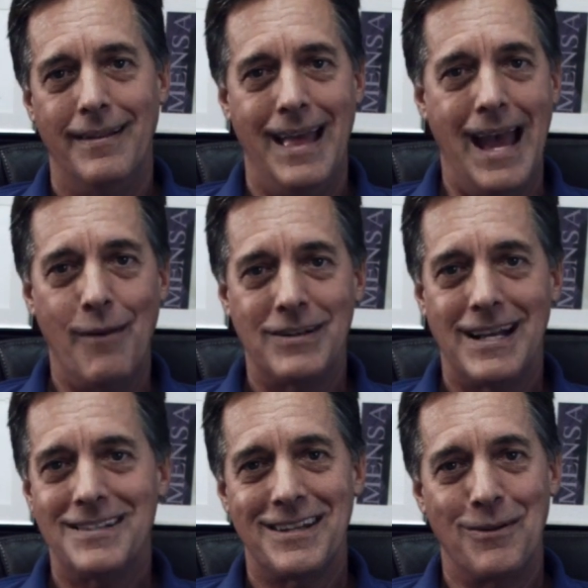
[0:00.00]

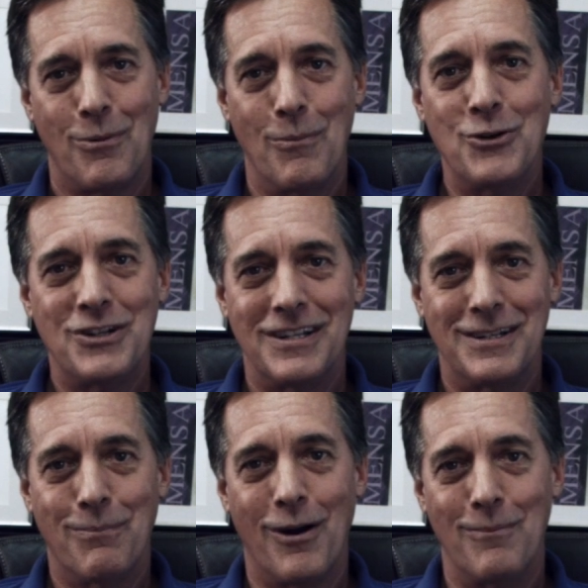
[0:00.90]
advertising and promotion
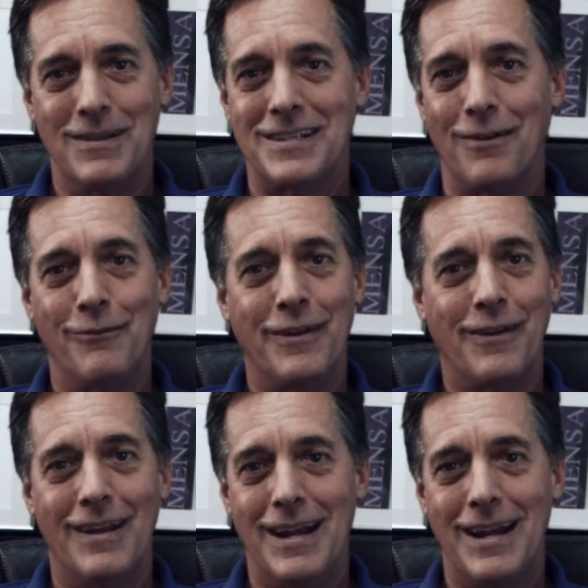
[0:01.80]
departments that'll figure out